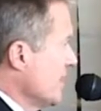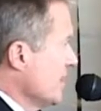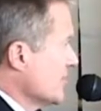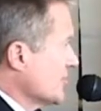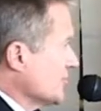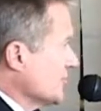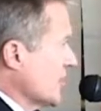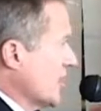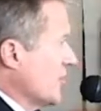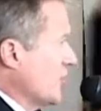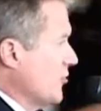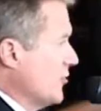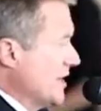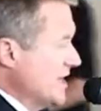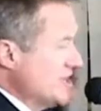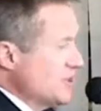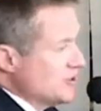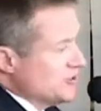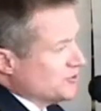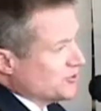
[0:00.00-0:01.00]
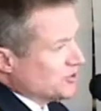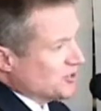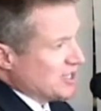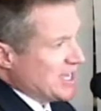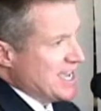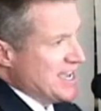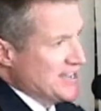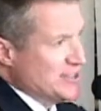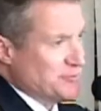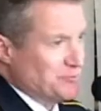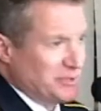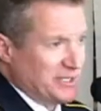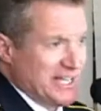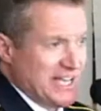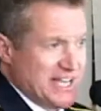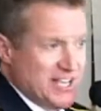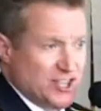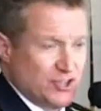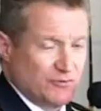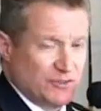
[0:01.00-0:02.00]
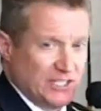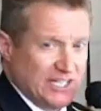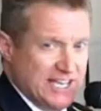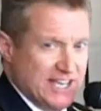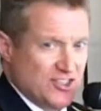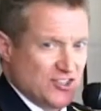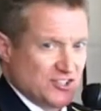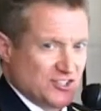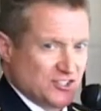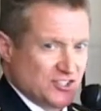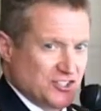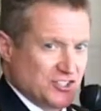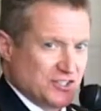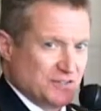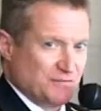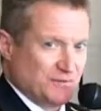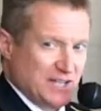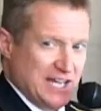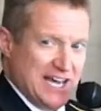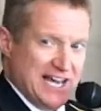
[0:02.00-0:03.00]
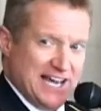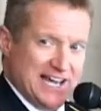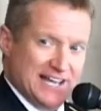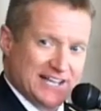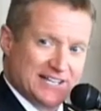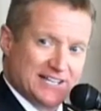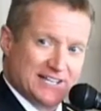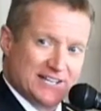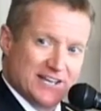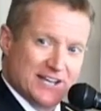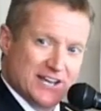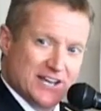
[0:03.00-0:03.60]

So when you say the Pledge of Allegiance to the flag,